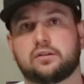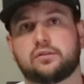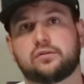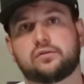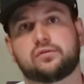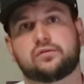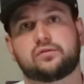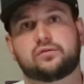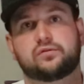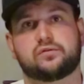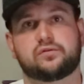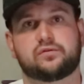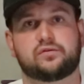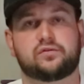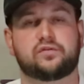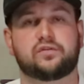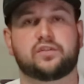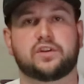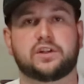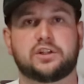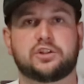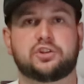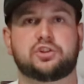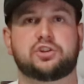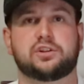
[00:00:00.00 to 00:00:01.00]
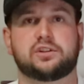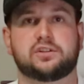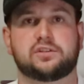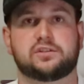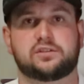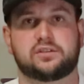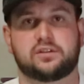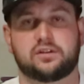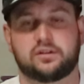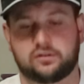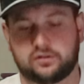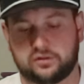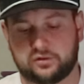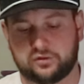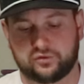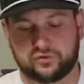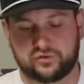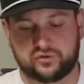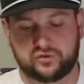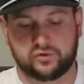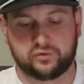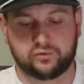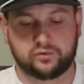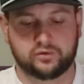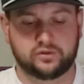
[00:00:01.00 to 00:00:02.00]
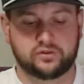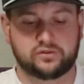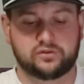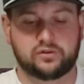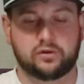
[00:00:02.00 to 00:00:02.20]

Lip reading: of finishes a little sooner.